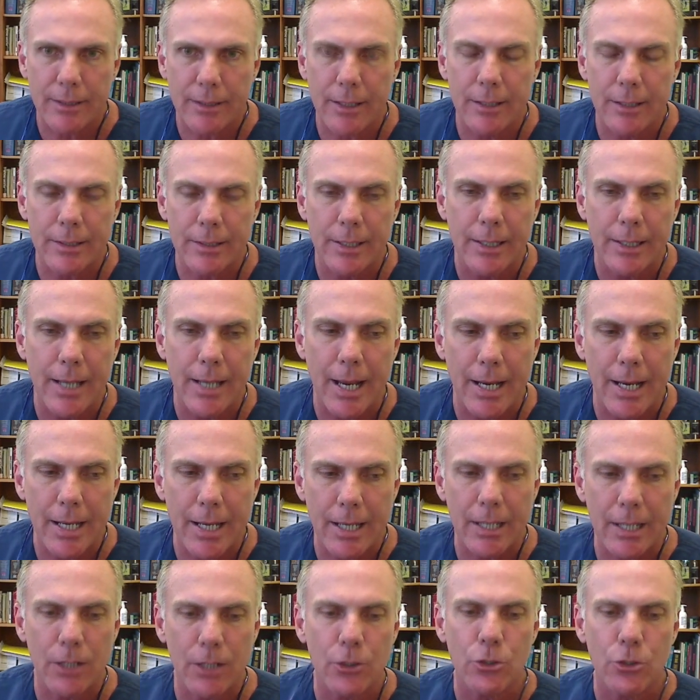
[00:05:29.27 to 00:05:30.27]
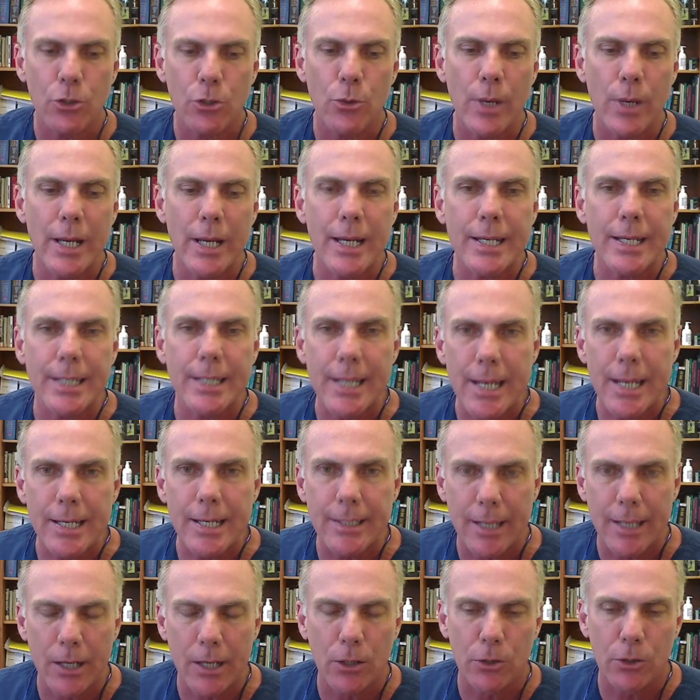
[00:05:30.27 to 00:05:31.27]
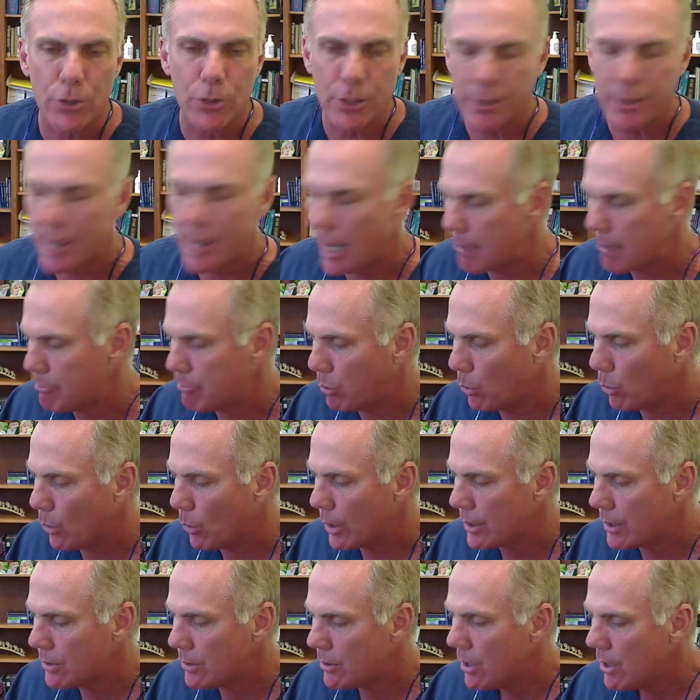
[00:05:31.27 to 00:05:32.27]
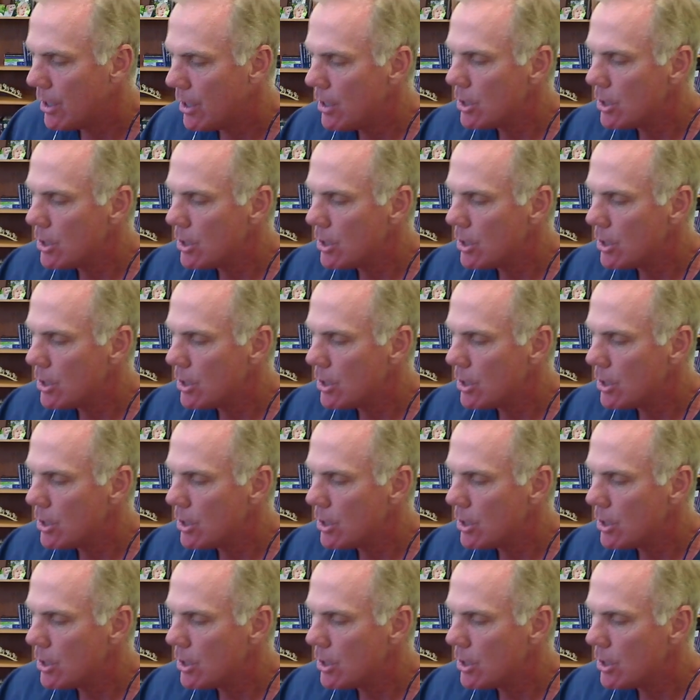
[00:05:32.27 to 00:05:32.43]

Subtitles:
into getting into any details at that point.